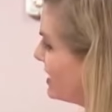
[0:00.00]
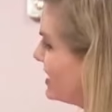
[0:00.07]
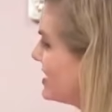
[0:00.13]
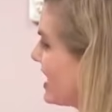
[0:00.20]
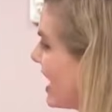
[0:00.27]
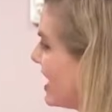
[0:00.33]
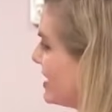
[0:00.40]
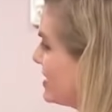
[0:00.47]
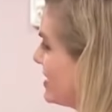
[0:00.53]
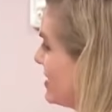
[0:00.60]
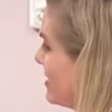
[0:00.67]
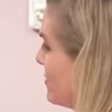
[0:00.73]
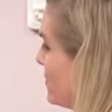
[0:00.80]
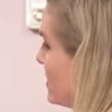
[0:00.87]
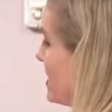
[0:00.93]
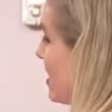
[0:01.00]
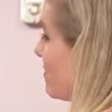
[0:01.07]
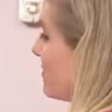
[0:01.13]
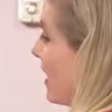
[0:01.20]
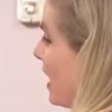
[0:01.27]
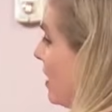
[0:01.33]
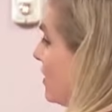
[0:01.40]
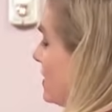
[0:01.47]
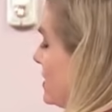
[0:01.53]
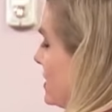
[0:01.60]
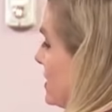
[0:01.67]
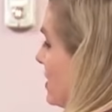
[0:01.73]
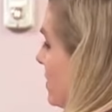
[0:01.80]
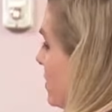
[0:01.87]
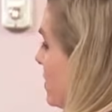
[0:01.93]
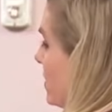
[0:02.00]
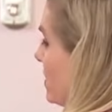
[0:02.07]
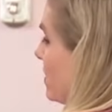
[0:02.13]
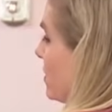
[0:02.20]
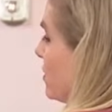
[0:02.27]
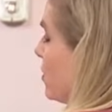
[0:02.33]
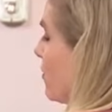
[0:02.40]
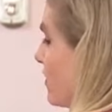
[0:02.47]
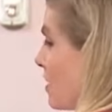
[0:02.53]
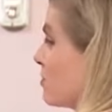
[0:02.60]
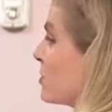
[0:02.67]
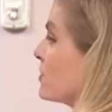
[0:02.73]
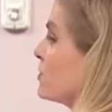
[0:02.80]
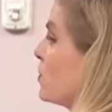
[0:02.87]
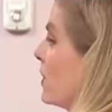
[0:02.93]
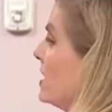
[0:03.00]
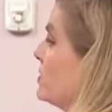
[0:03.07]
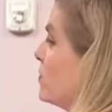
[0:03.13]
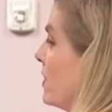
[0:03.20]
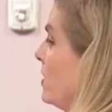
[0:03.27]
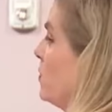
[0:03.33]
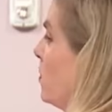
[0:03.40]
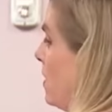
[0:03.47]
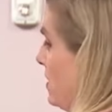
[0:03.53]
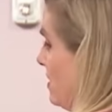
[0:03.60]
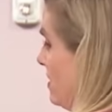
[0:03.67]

in this case was not filed until November 2021.